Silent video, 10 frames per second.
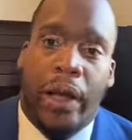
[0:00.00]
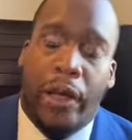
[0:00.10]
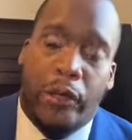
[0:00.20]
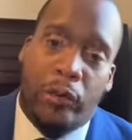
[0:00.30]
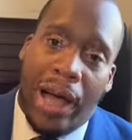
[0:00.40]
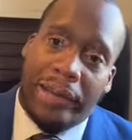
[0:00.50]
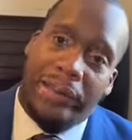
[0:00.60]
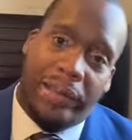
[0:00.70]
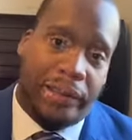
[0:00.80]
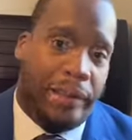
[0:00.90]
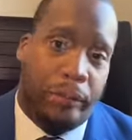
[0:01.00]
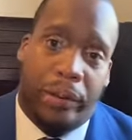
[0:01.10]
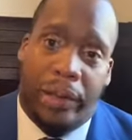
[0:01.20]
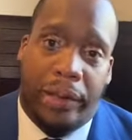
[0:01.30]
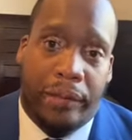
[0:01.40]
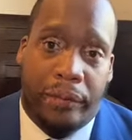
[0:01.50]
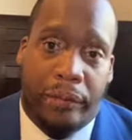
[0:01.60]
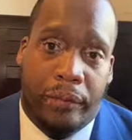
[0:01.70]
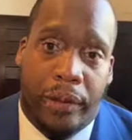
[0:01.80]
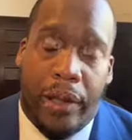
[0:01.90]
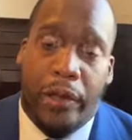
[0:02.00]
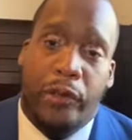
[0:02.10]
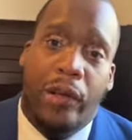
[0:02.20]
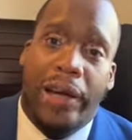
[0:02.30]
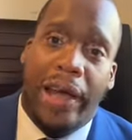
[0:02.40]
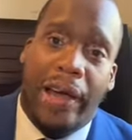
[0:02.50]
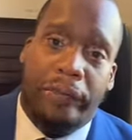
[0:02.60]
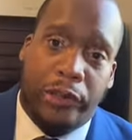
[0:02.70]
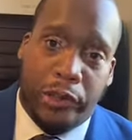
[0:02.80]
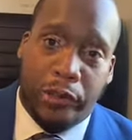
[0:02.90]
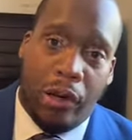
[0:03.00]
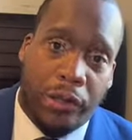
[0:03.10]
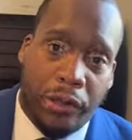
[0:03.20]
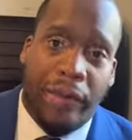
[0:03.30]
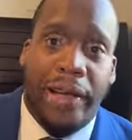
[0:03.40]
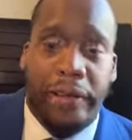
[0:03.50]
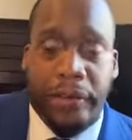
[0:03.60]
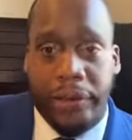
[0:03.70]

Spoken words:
You gotta stick to your plan. You gotta have the structure and the